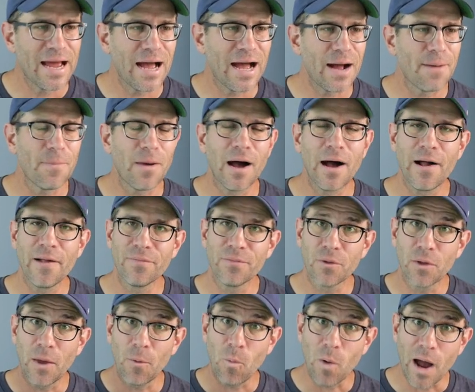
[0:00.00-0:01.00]
um,
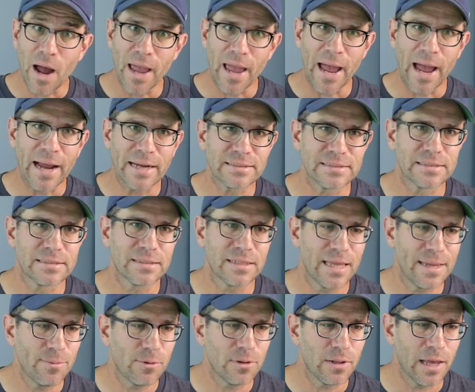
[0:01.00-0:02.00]
on the y-axis
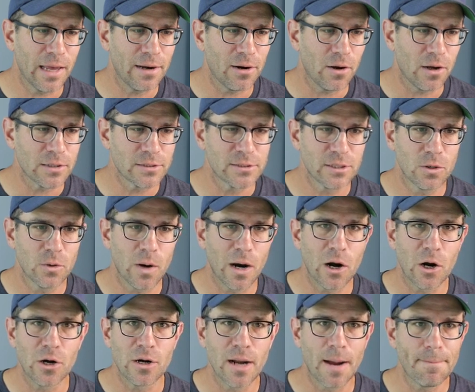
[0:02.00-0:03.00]
label and also
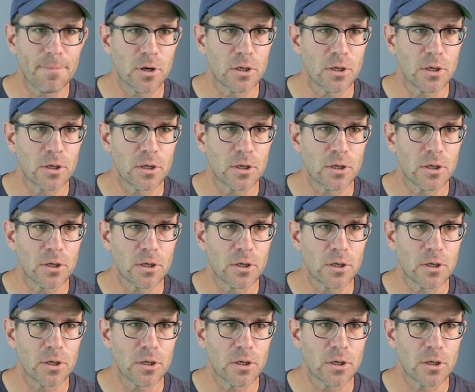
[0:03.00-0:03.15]
our